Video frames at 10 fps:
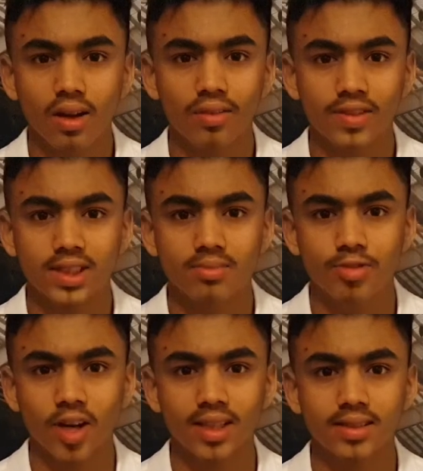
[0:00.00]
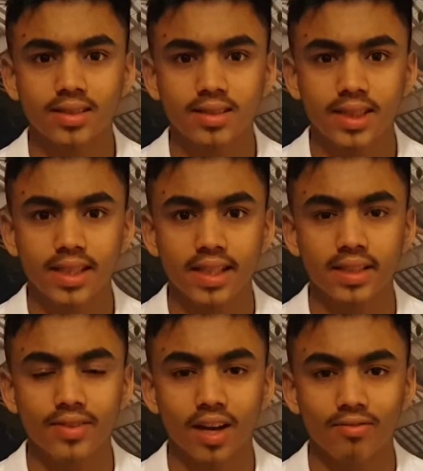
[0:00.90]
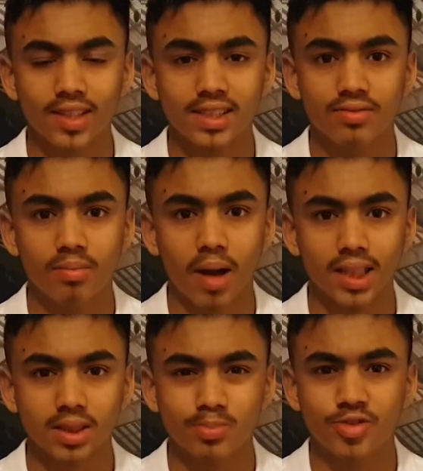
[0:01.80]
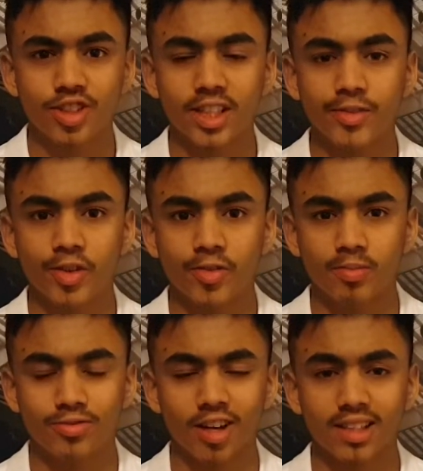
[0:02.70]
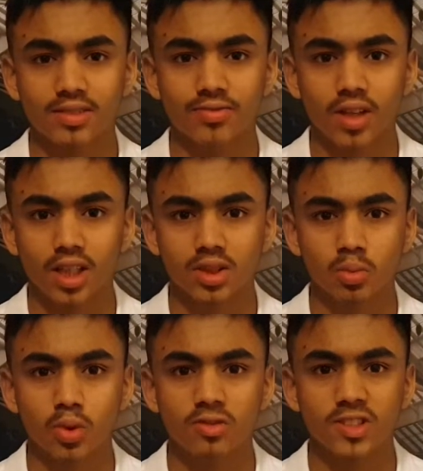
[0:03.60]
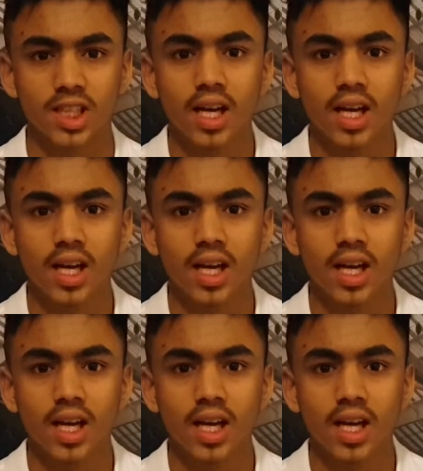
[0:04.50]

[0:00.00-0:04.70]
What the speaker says: Hello, this is Brighton TV and this is the match preview for Brighton vs Wolves.